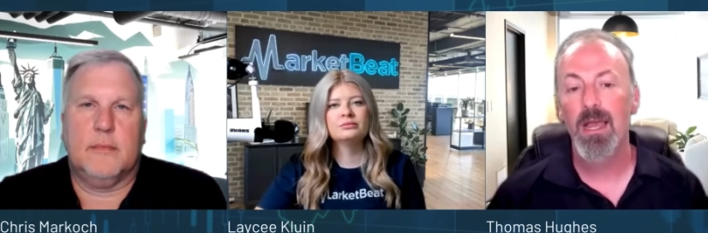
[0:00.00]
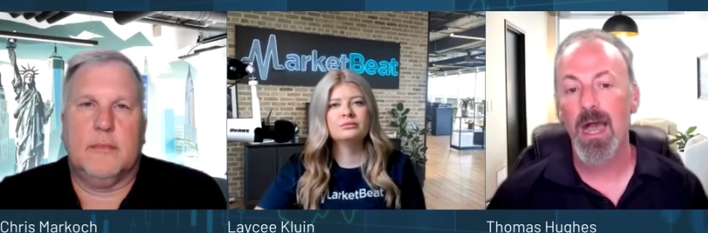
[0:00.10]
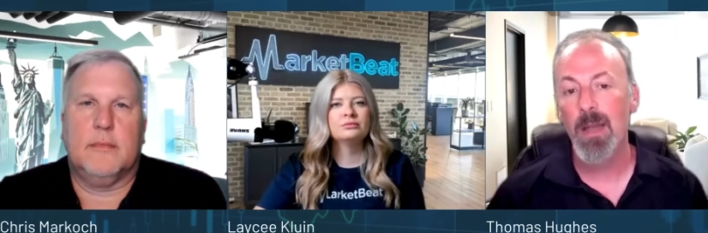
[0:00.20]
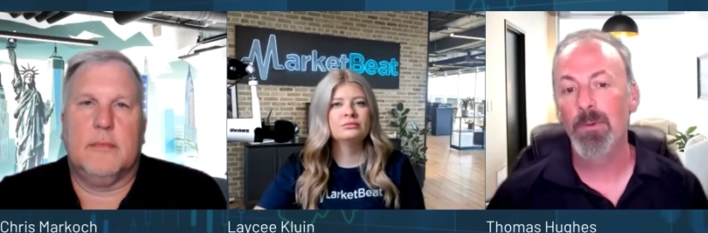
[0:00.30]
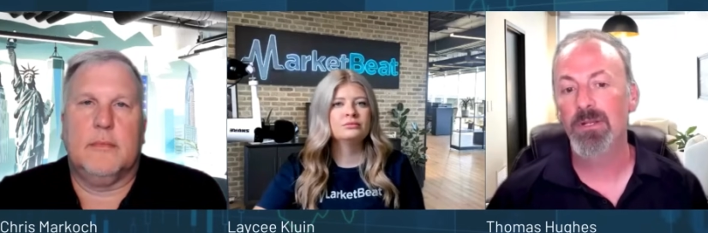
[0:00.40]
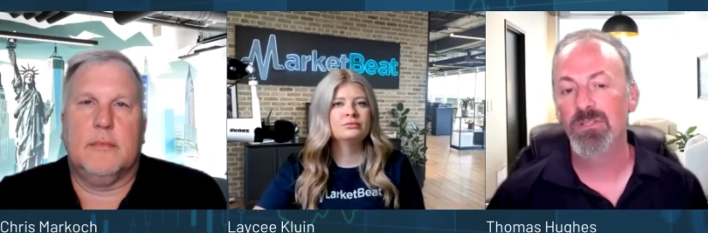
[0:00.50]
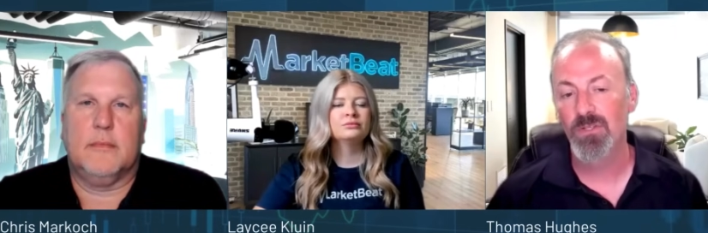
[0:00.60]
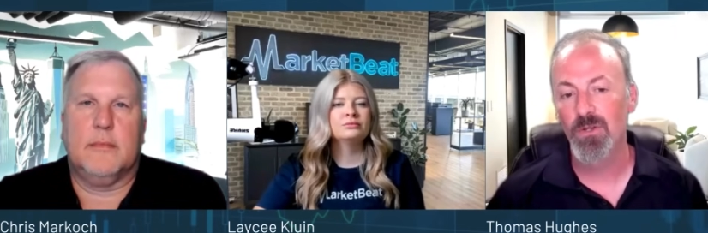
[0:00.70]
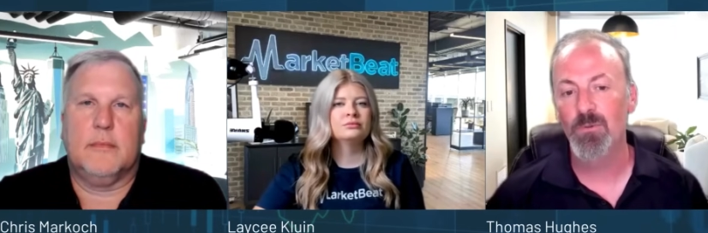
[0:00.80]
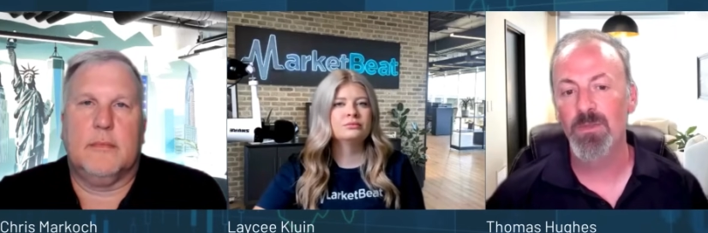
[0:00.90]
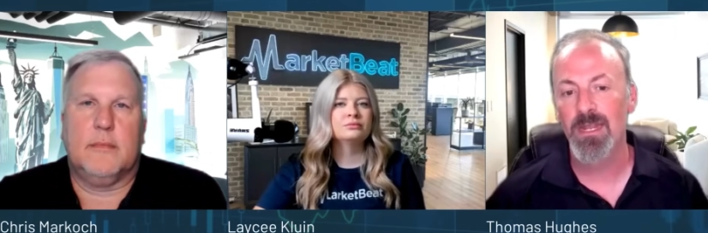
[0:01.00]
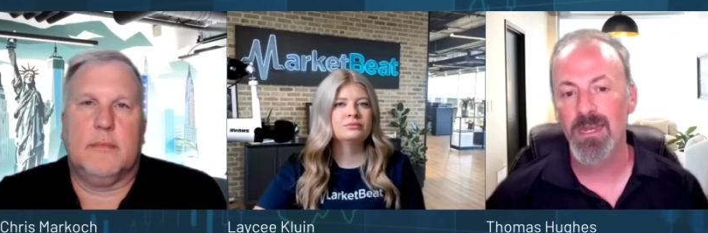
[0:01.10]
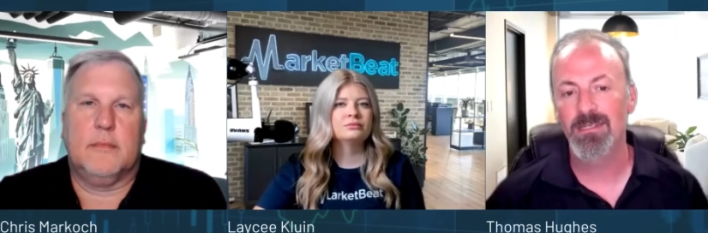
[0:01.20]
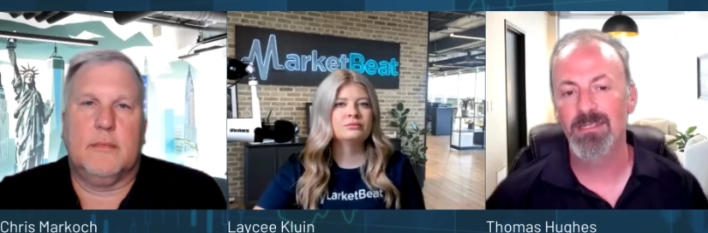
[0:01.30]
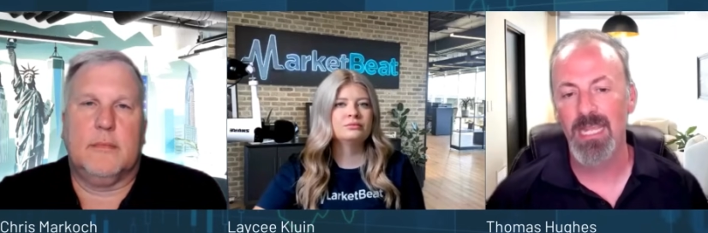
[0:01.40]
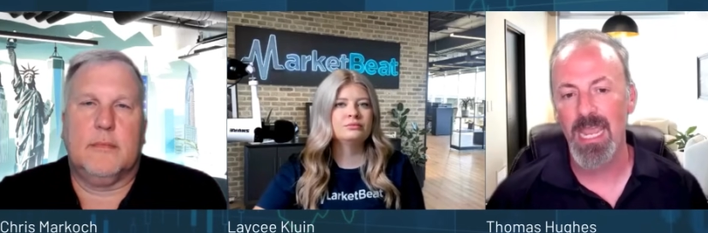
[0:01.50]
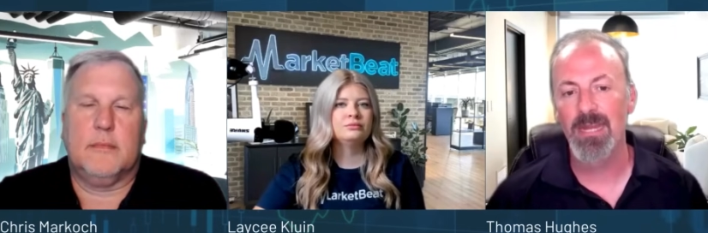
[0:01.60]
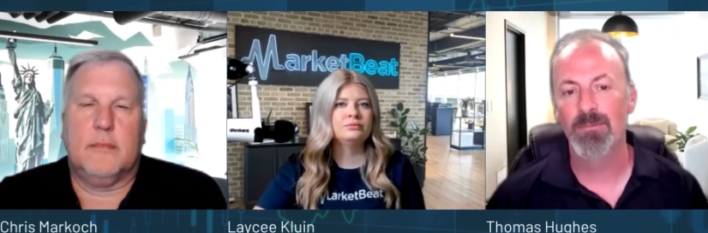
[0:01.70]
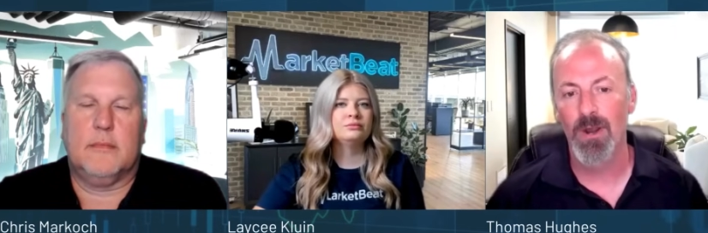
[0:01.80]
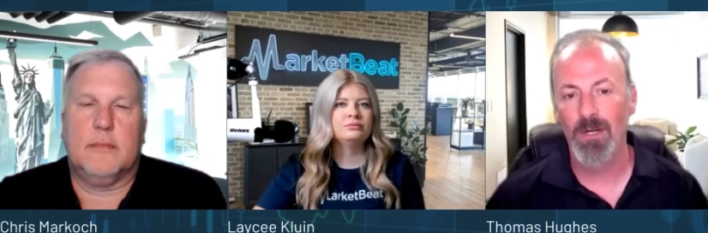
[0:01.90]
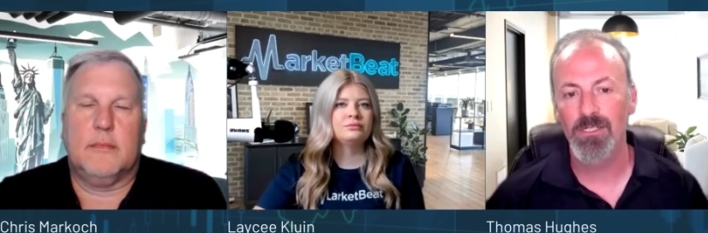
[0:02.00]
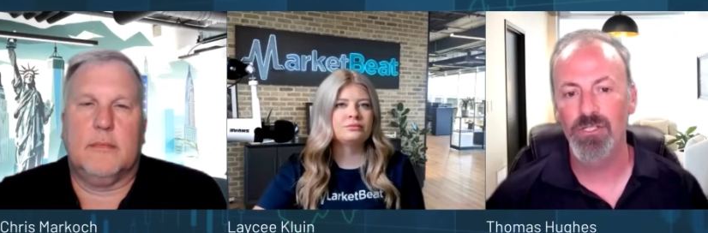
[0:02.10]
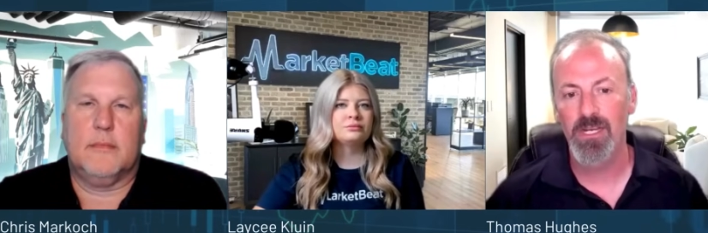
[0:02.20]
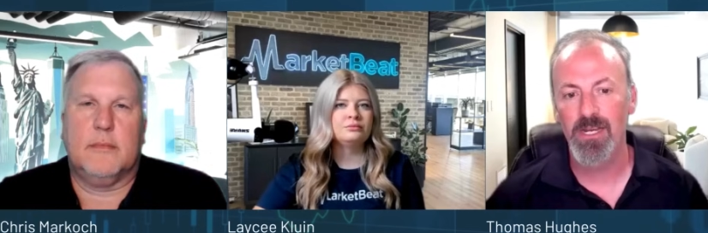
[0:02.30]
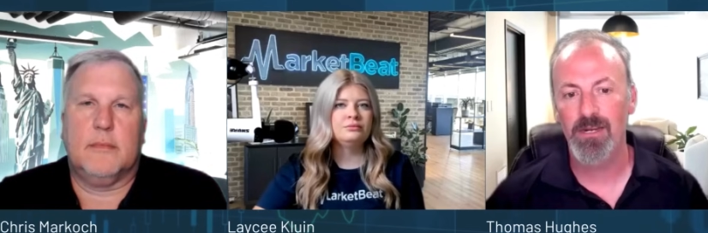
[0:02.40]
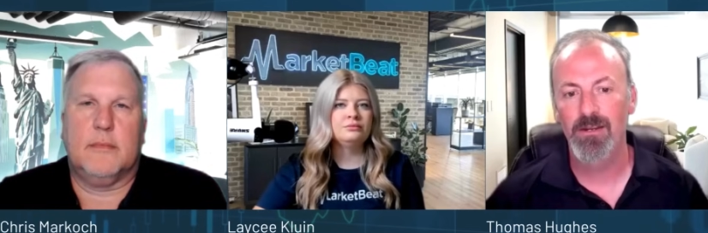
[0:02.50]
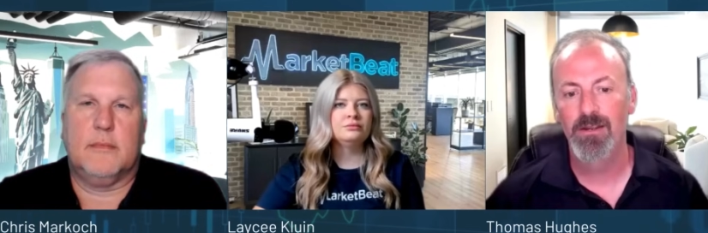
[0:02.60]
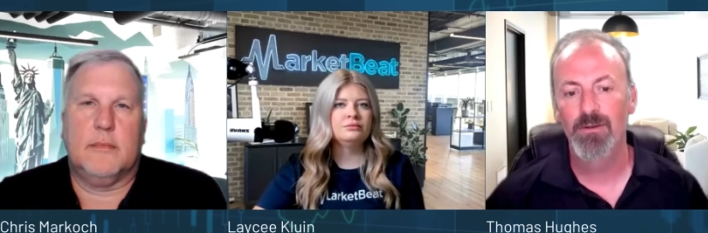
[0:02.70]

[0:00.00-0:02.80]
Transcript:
Speaker 1: I would assume that it has gained market share